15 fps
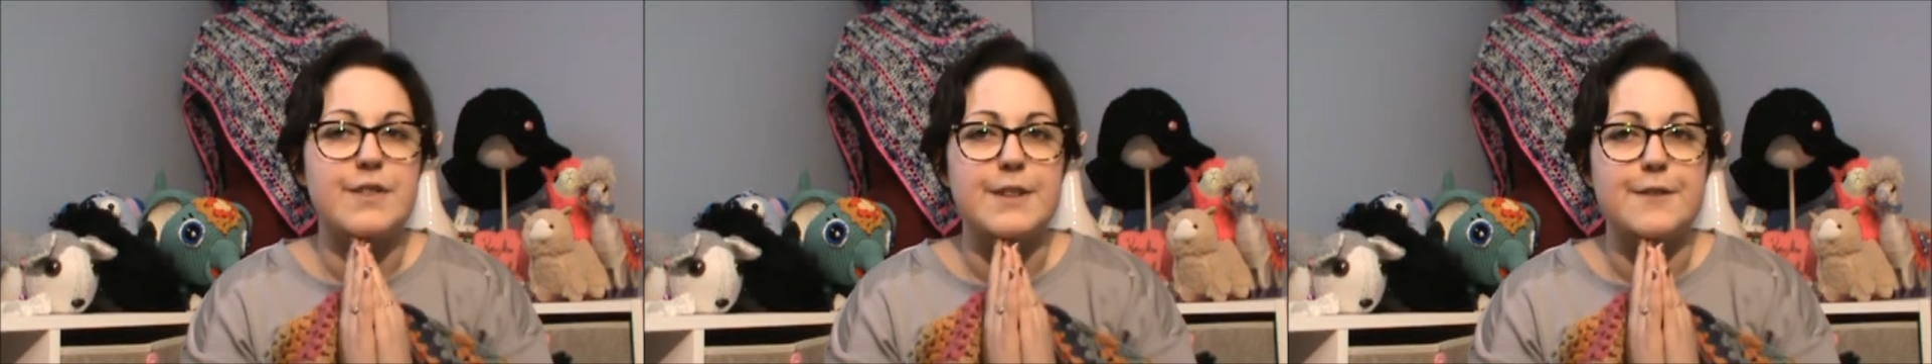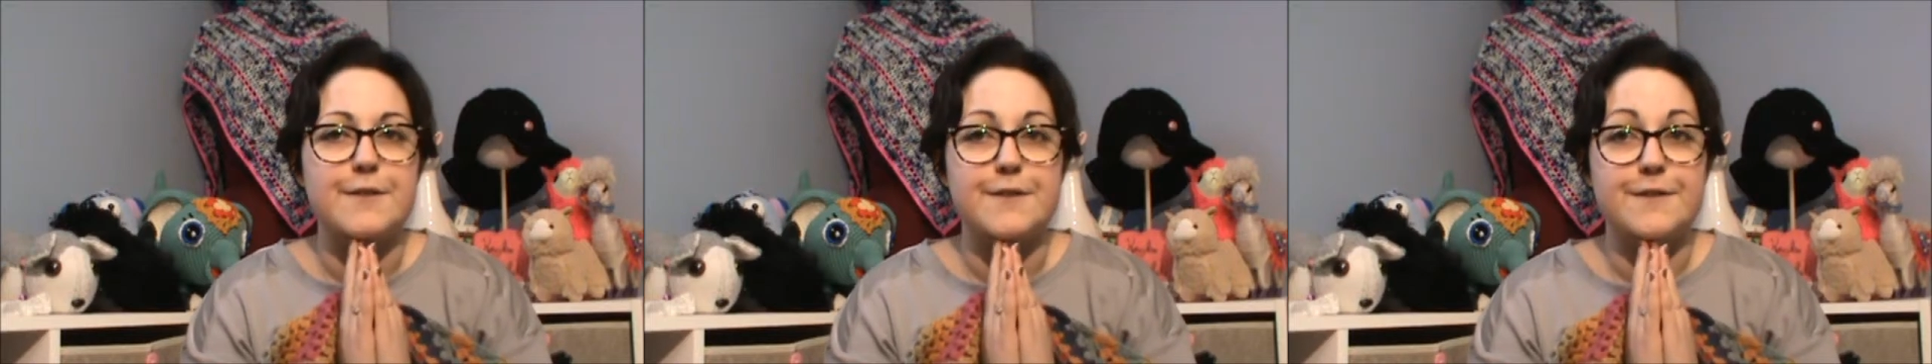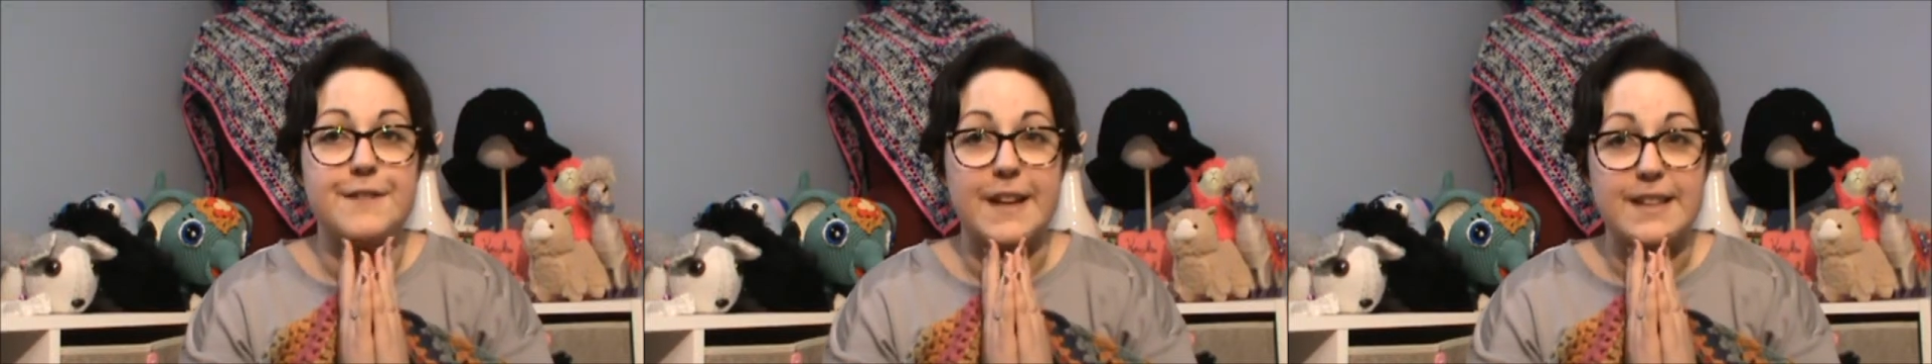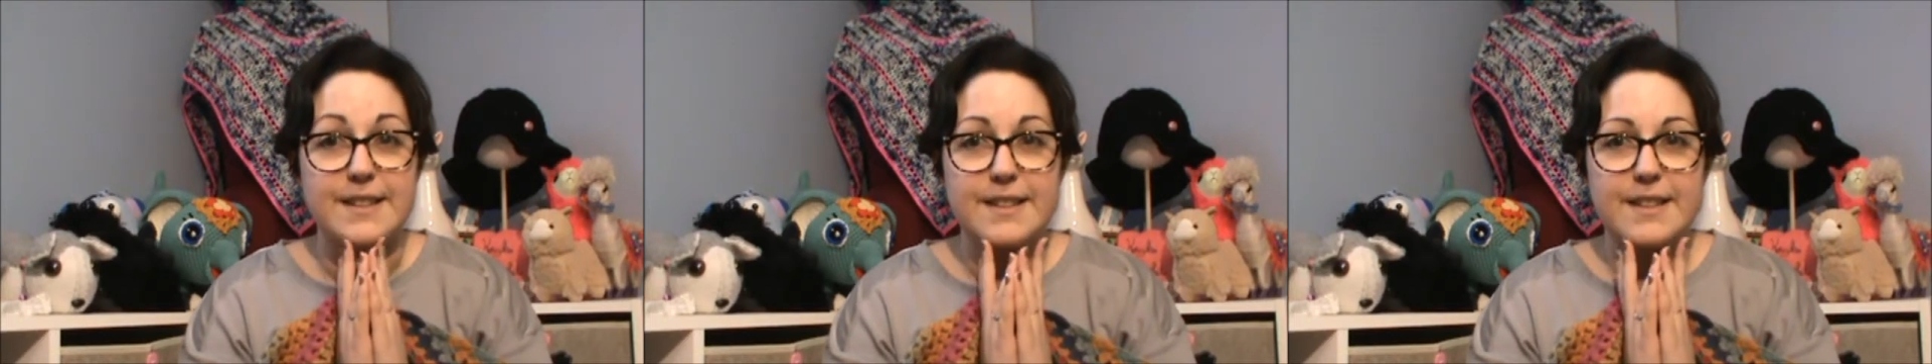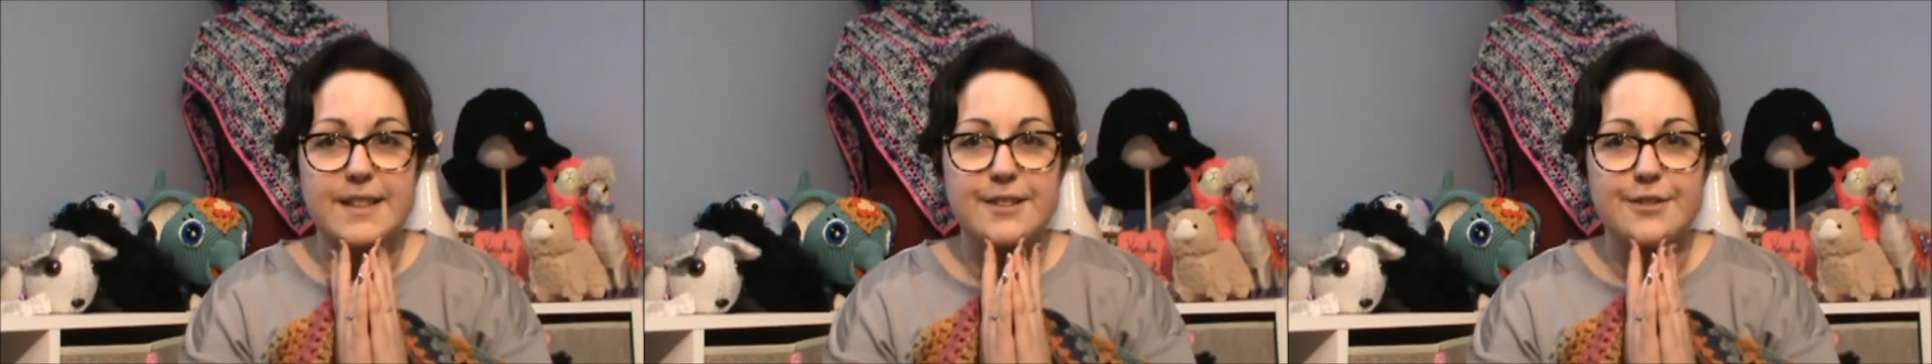Feel
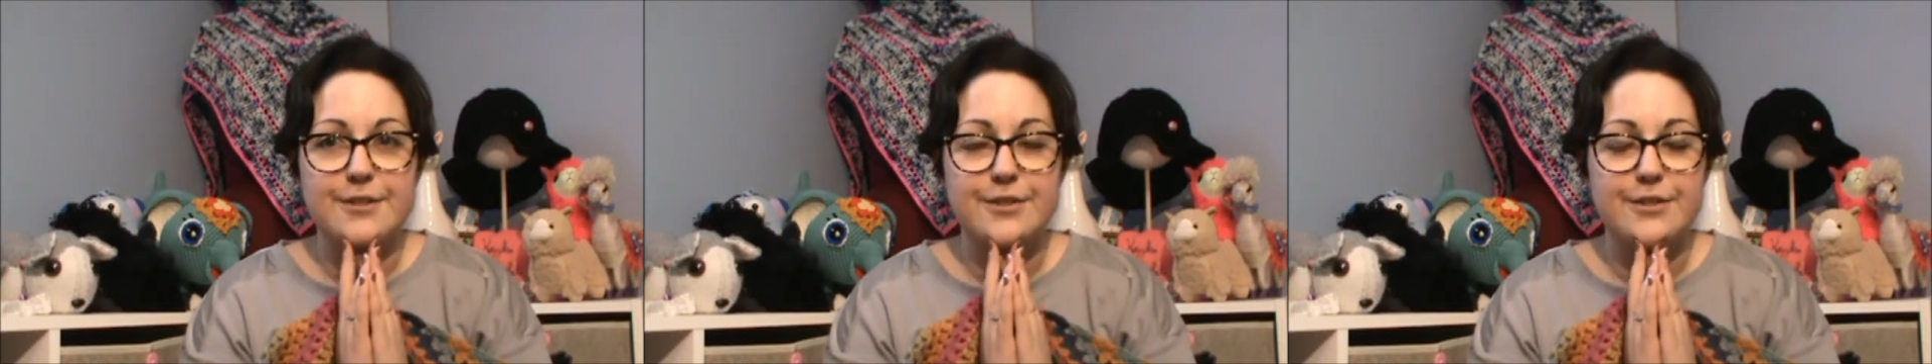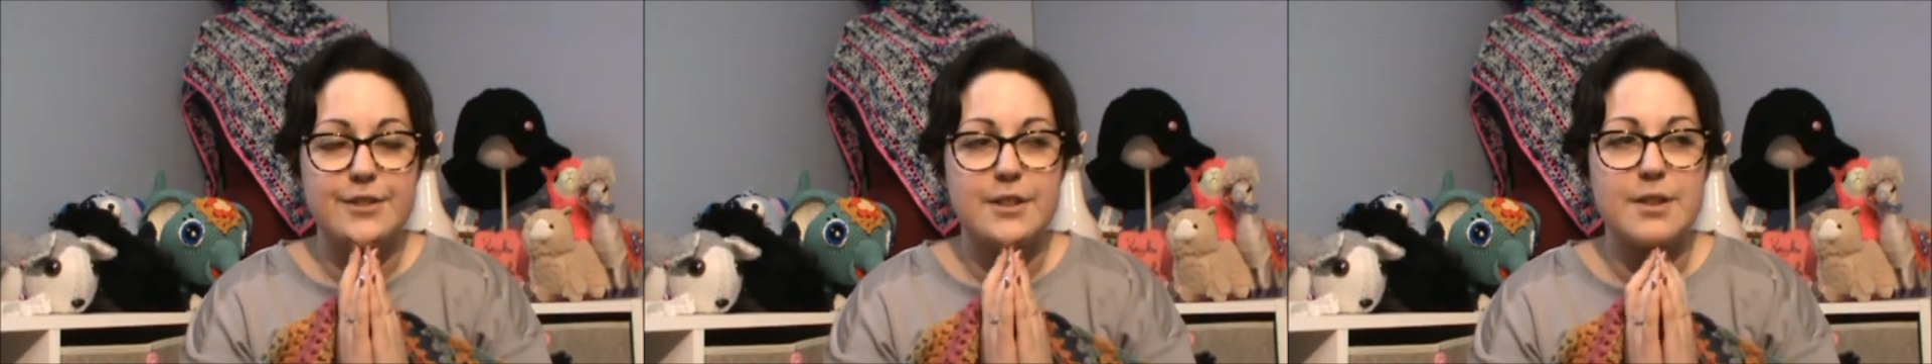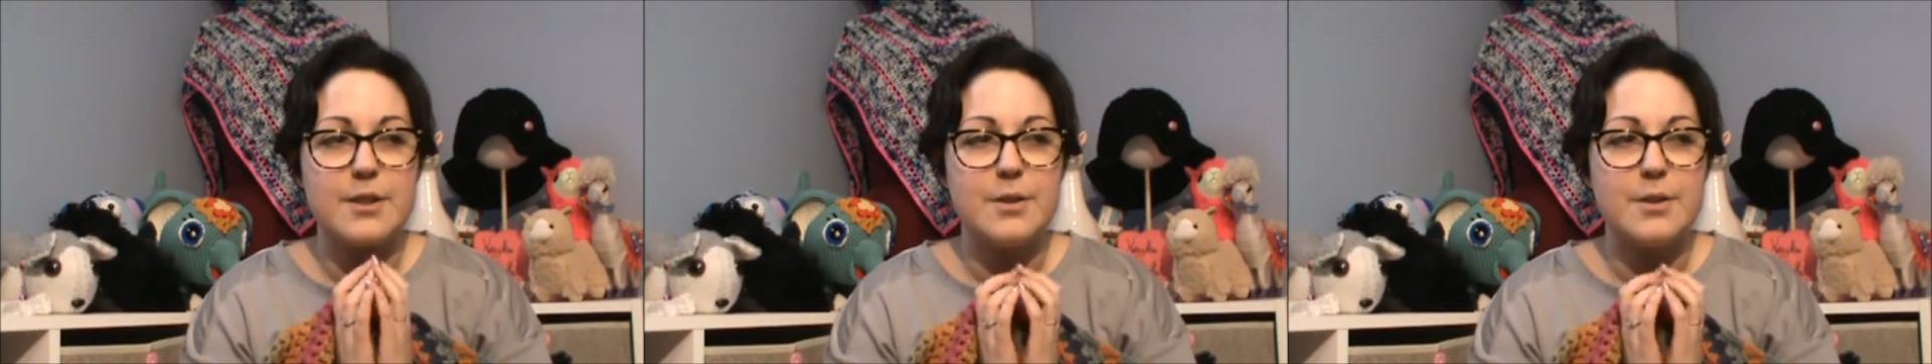Festive,